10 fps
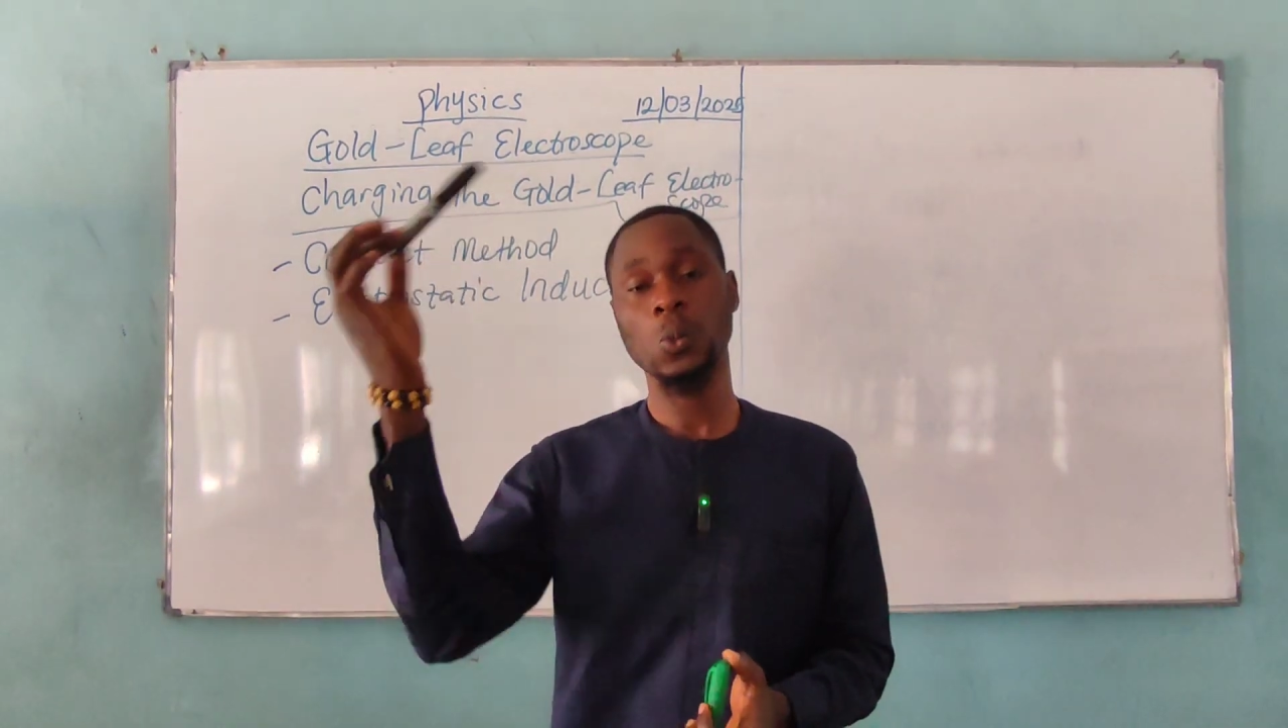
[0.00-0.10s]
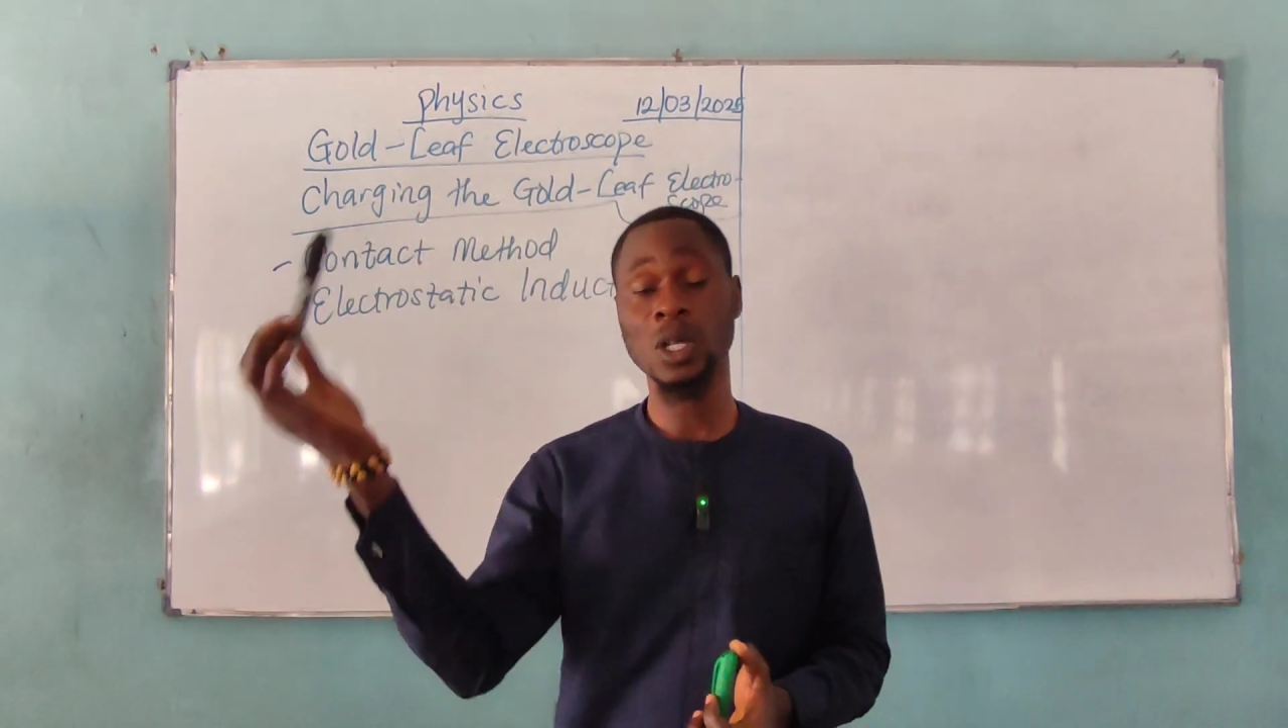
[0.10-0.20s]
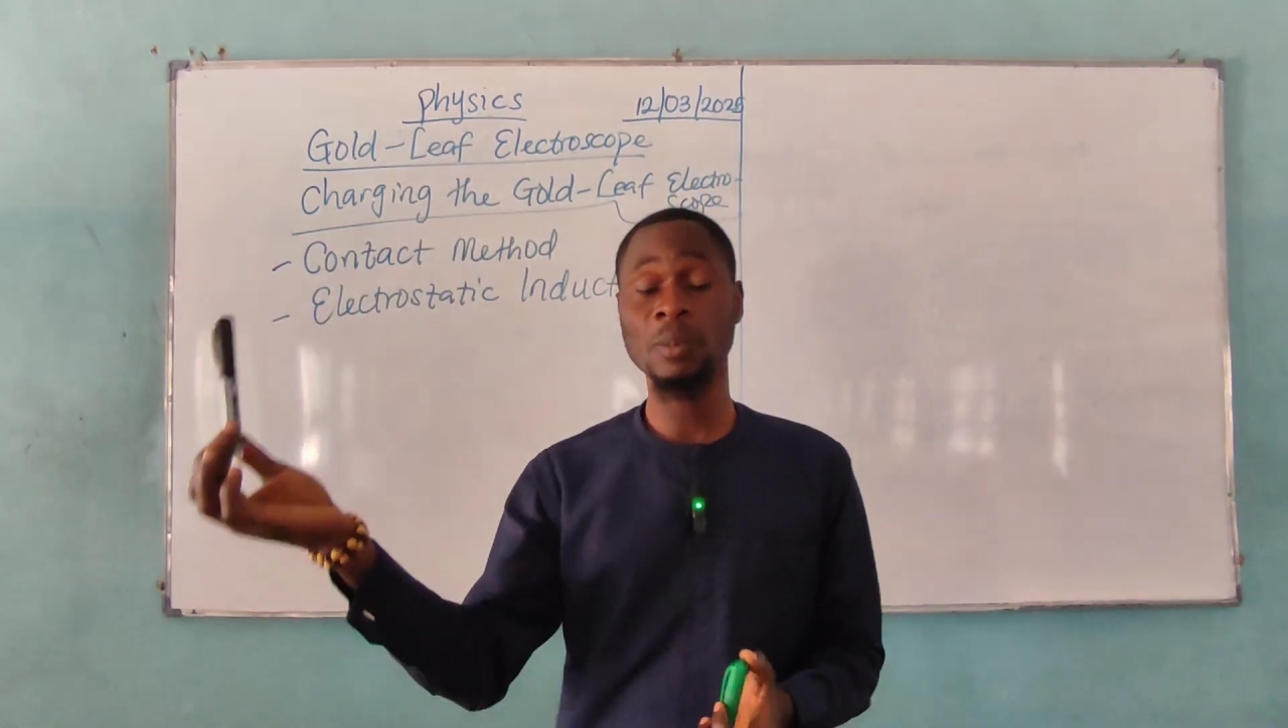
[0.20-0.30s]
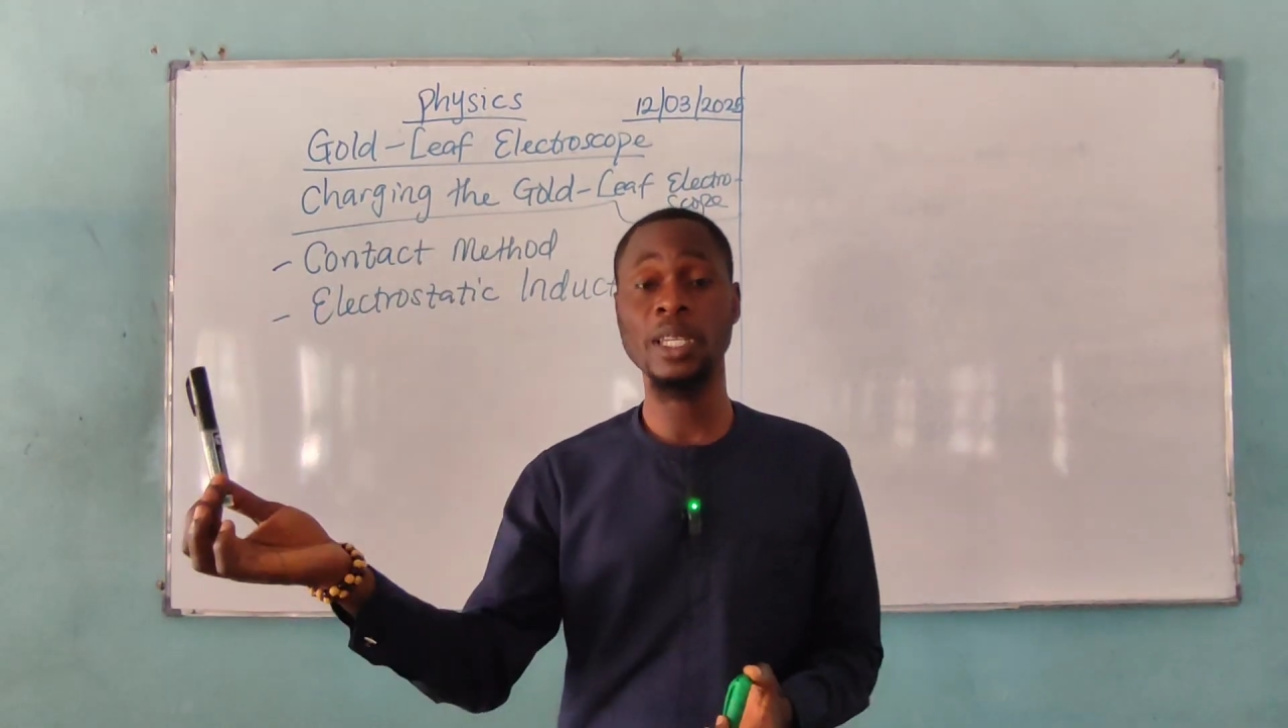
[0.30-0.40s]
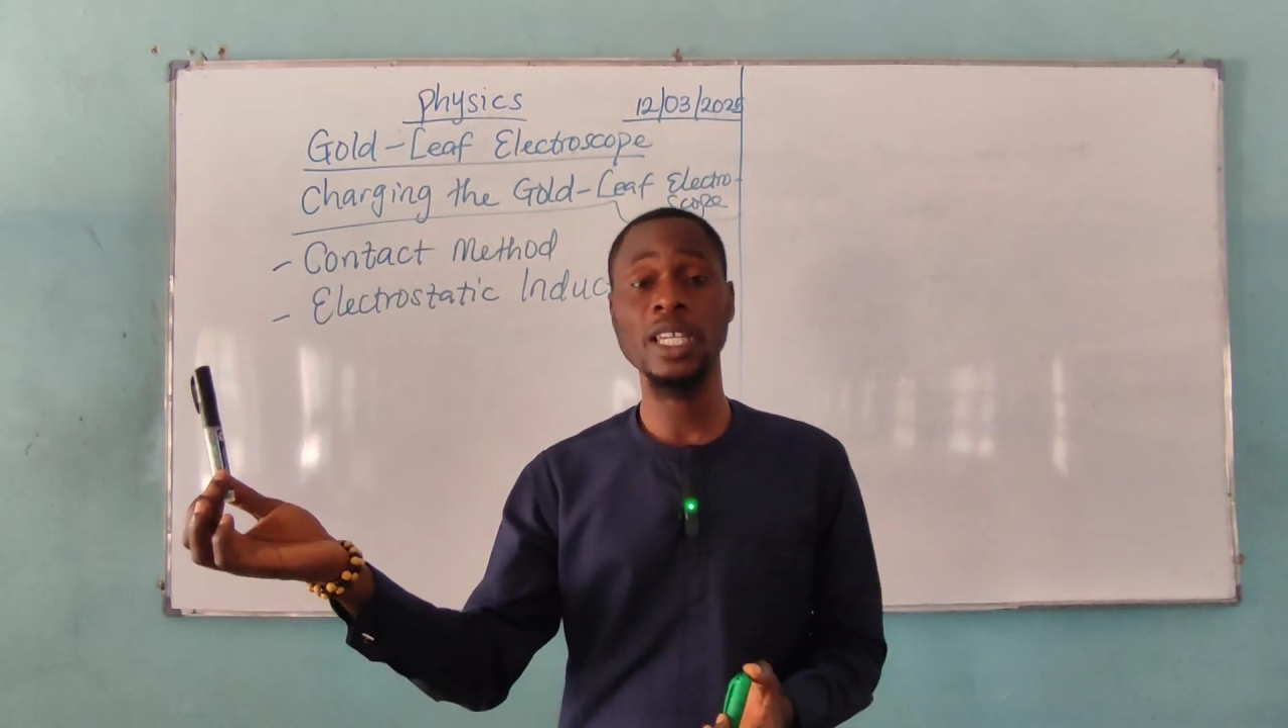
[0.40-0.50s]

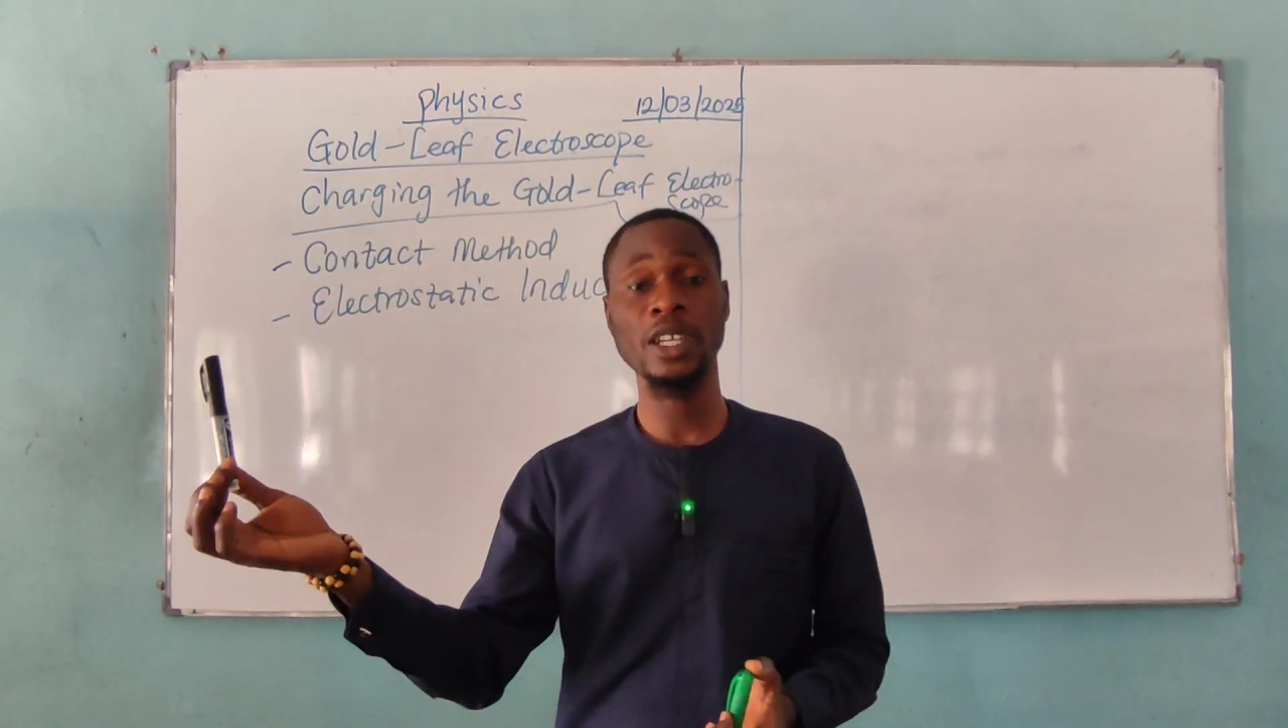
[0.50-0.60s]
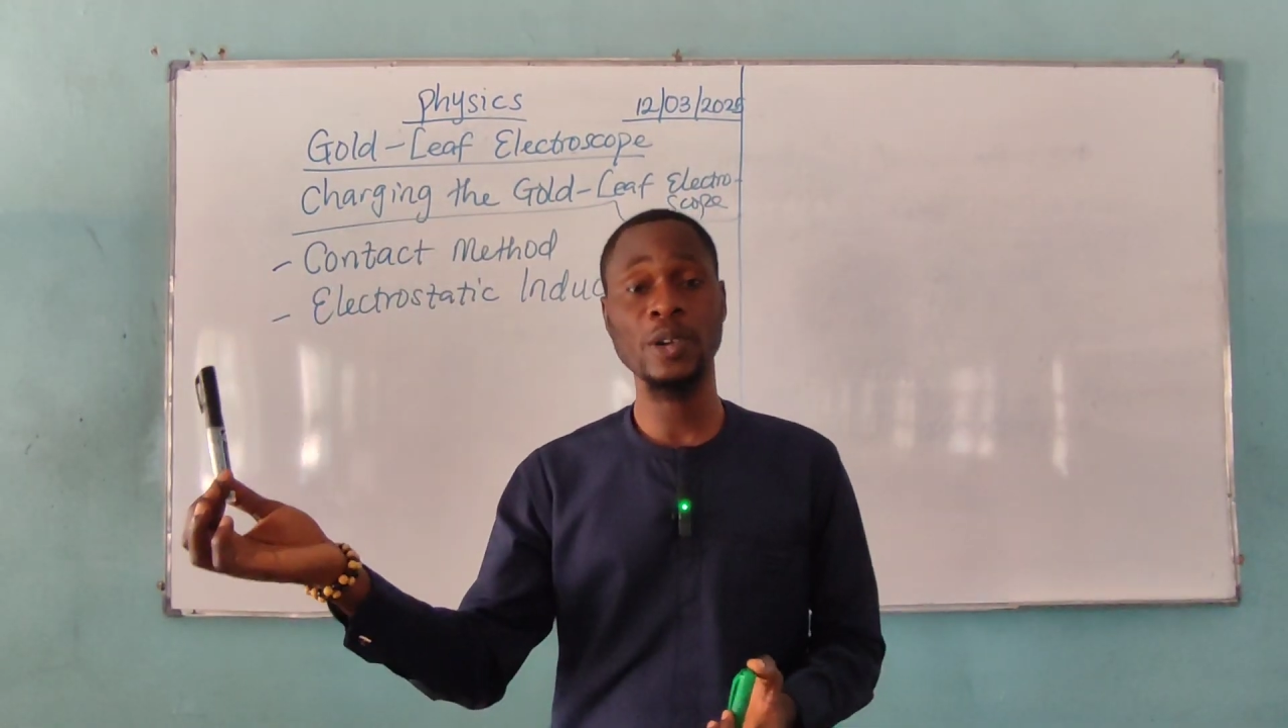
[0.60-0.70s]
Will be